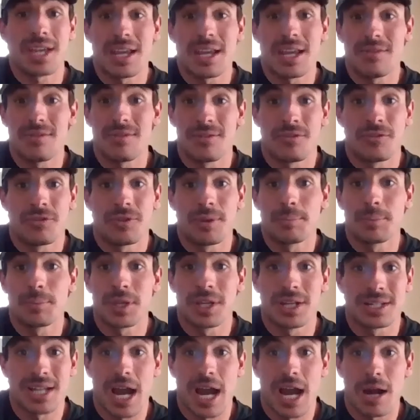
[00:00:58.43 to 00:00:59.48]
I even flip the
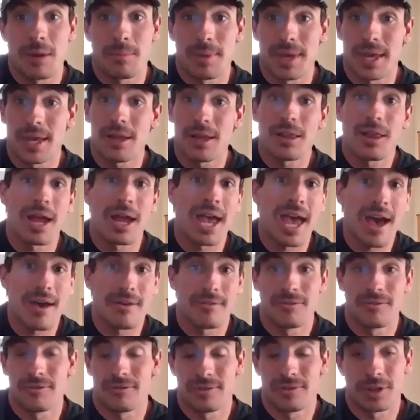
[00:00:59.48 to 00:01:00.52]
entire bail. I have
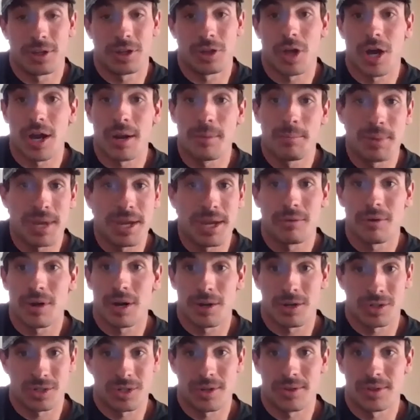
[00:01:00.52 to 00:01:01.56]
a lot of bait
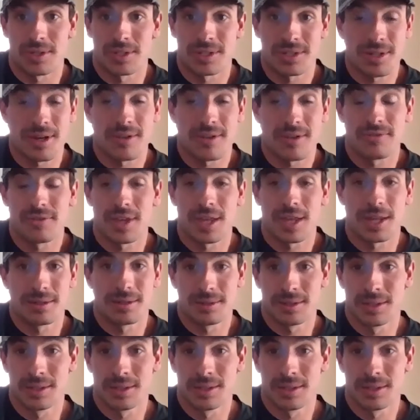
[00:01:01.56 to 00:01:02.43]
runners on this stuff that